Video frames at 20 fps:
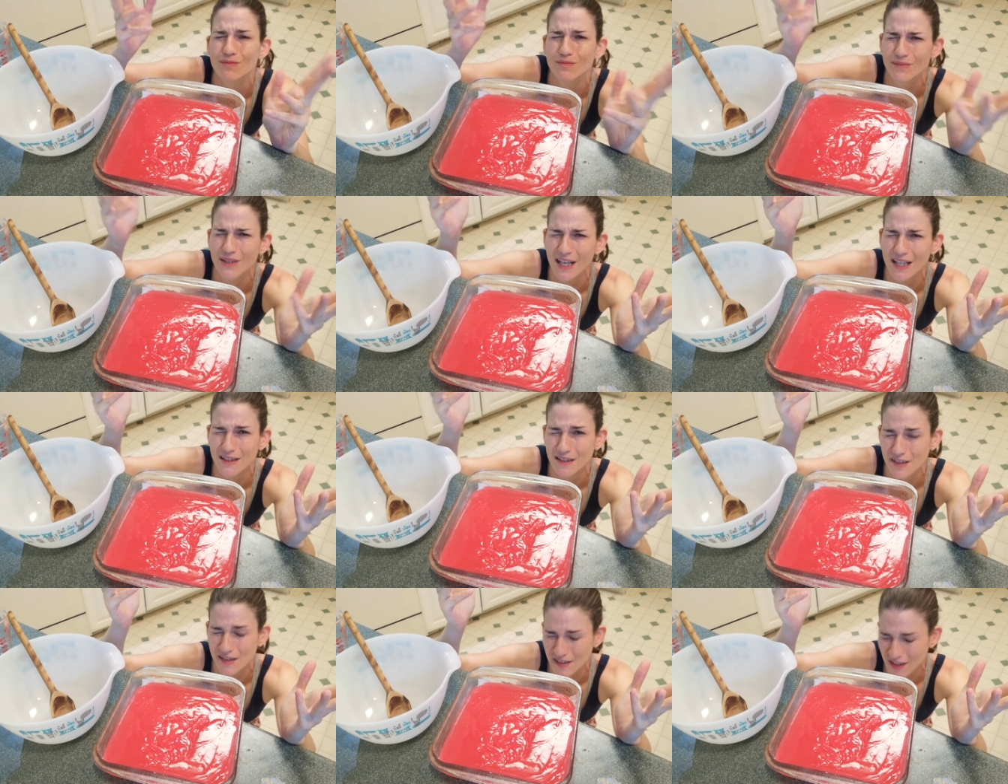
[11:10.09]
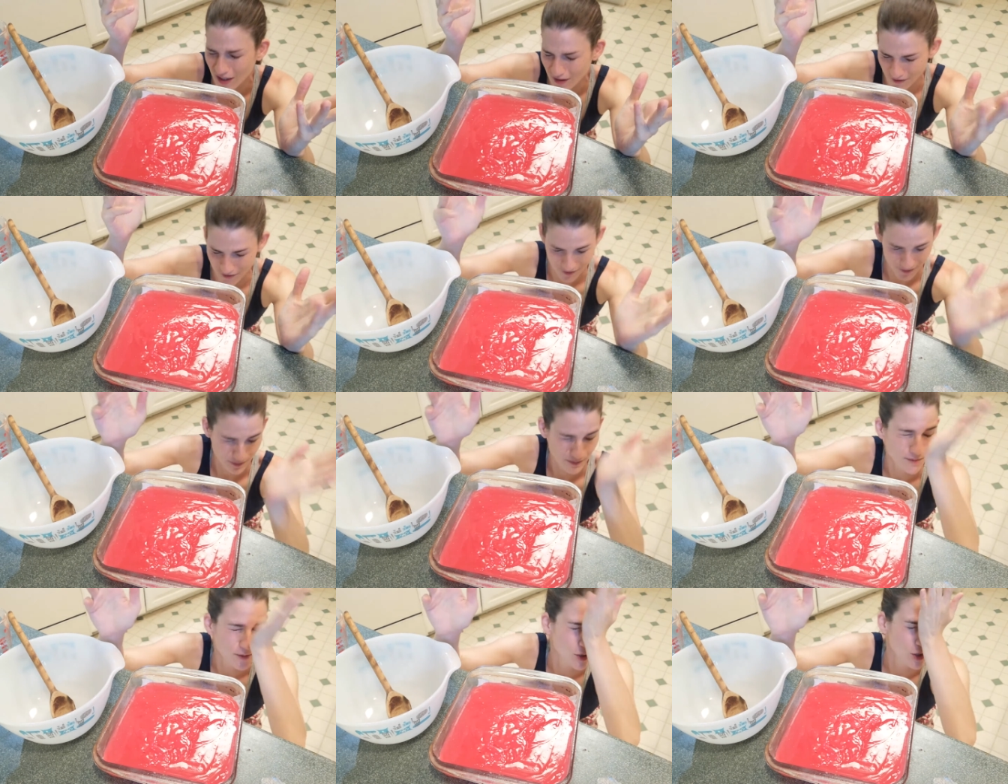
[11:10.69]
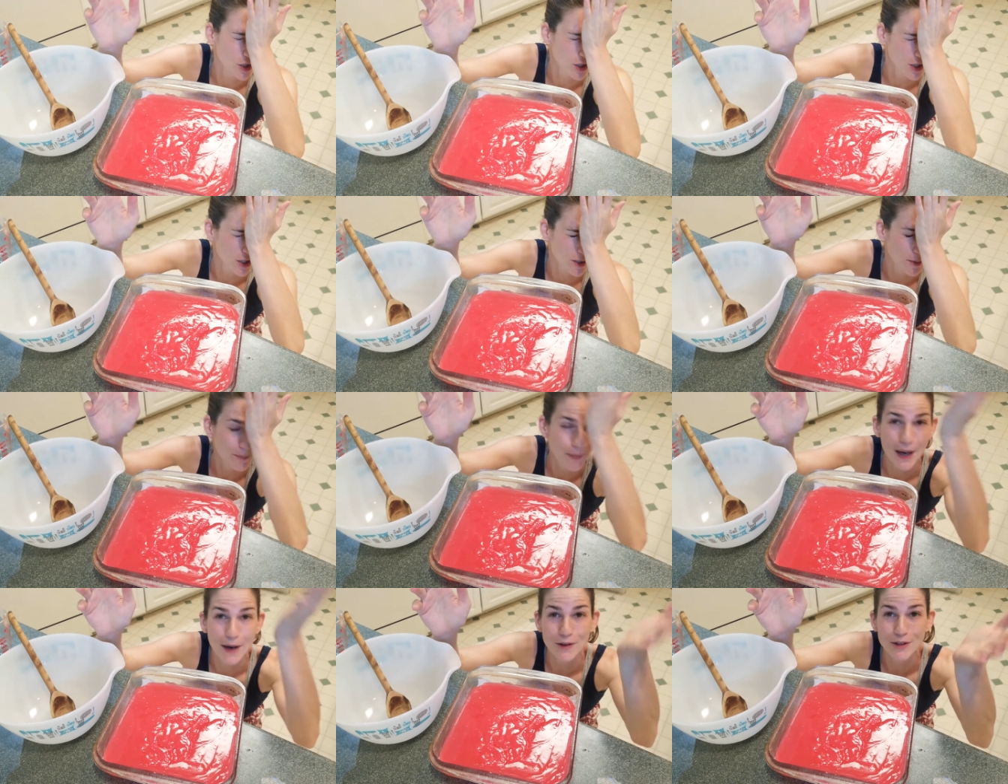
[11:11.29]
That stuff. Sugar,
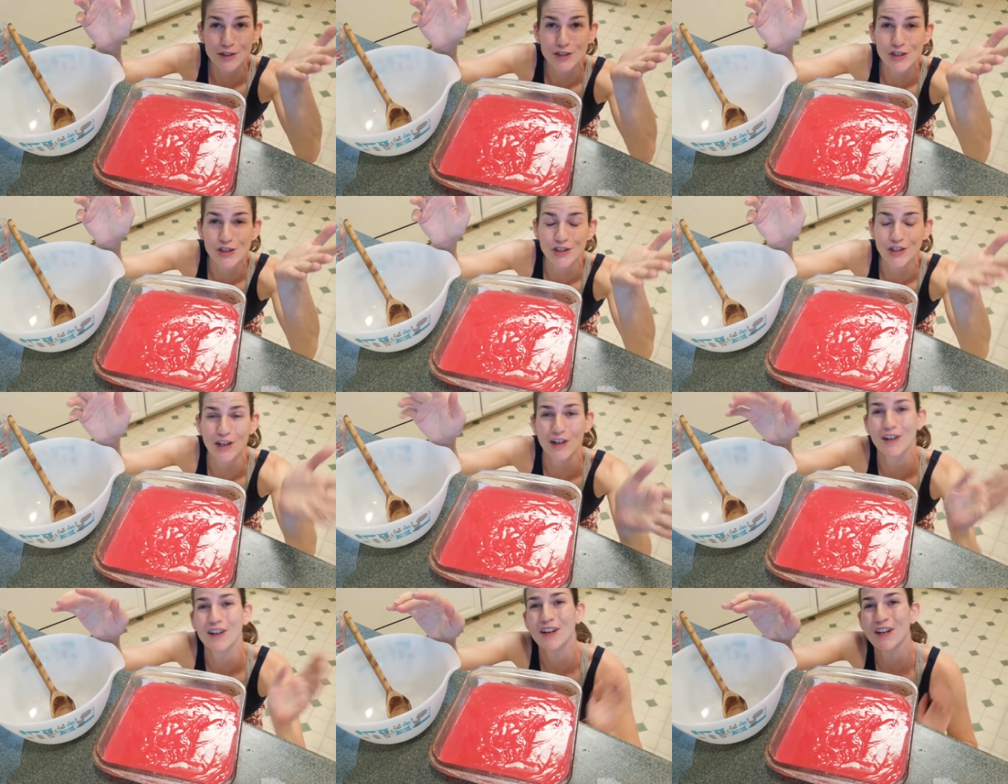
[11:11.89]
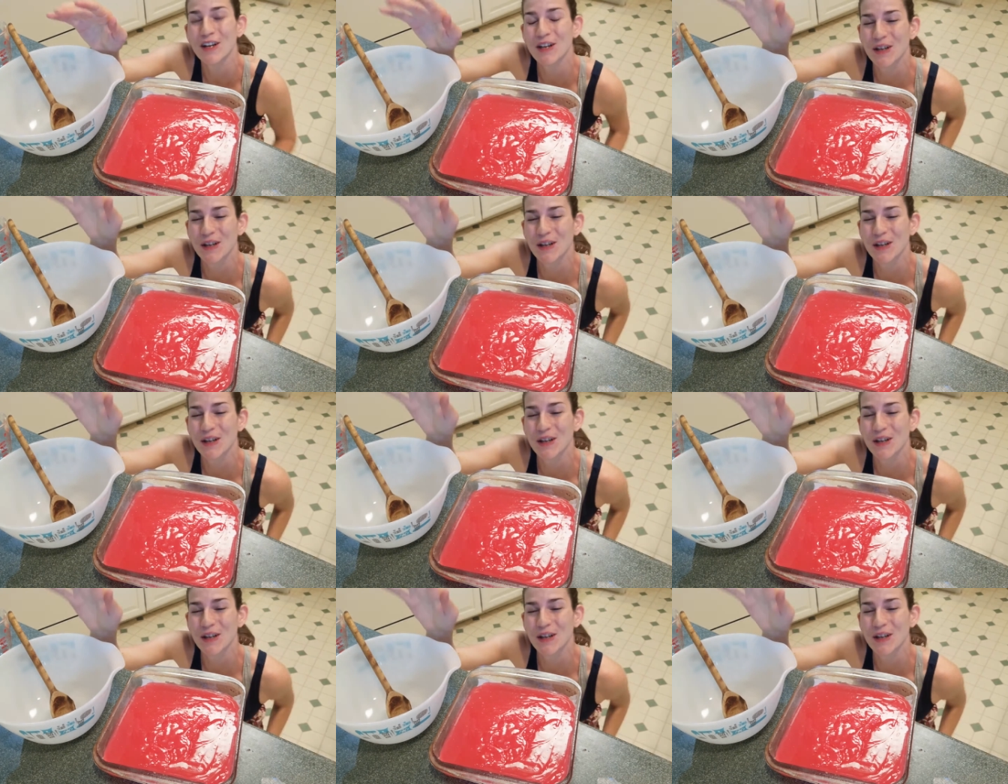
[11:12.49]
powdered sugar.